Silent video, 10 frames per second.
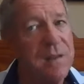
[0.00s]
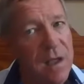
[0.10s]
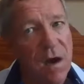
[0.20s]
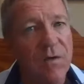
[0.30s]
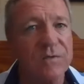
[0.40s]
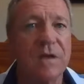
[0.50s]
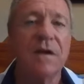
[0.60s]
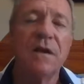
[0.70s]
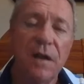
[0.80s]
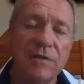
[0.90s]

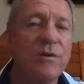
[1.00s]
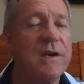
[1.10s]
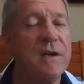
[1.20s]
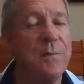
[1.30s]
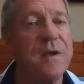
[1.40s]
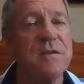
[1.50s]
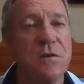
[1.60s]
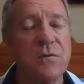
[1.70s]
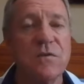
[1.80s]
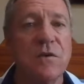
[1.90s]
Thereafter, it really depends
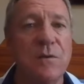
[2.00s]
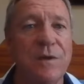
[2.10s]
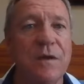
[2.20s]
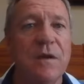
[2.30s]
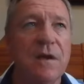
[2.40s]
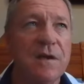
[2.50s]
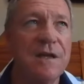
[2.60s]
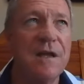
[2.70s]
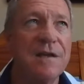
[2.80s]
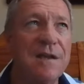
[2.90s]
on who's going to be
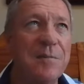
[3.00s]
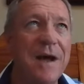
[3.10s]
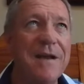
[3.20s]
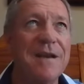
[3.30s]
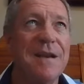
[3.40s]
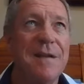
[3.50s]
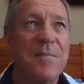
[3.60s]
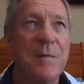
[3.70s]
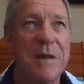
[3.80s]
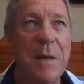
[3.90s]
the
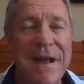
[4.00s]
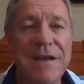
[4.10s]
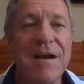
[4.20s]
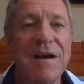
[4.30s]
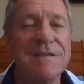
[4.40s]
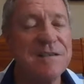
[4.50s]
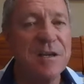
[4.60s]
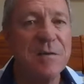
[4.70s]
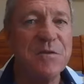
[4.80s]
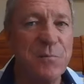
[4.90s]
main guys in
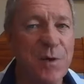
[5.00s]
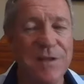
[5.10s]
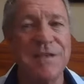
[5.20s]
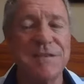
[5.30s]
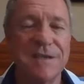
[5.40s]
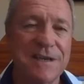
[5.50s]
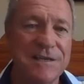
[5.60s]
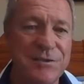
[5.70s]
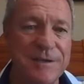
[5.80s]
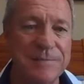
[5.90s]
terms of politics in the
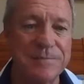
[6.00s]
country.